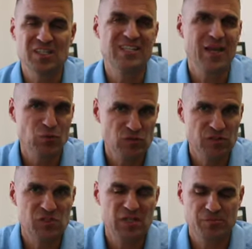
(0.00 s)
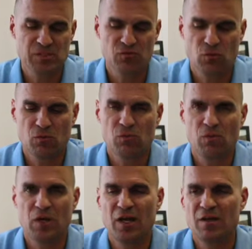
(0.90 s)
Examples of the types of
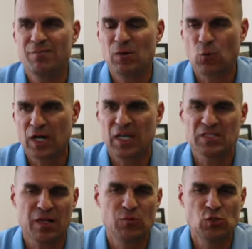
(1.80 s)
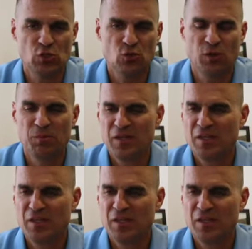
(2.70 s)
workouts I would do would,